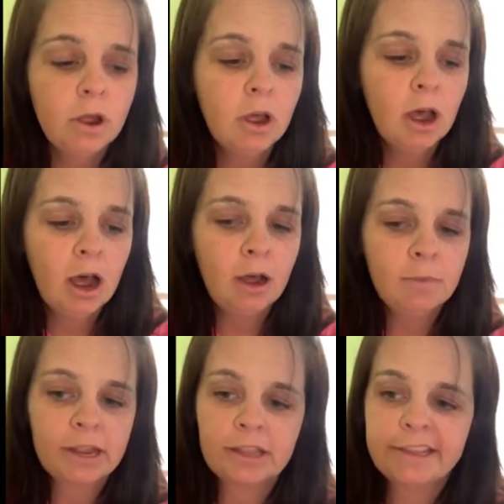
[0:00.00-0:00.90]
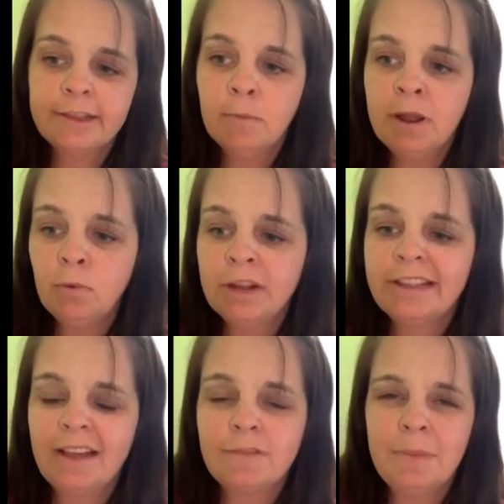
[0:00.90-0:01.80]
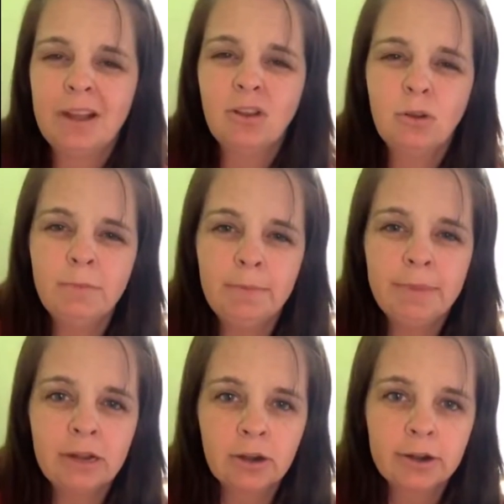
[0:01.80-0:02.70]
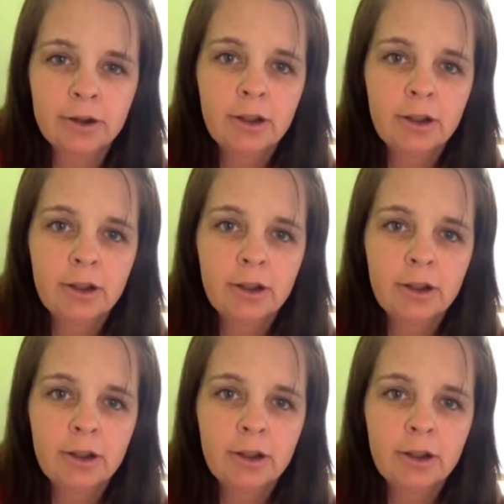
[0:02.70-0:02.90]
like the snowman ones I have to make a little bit bigger,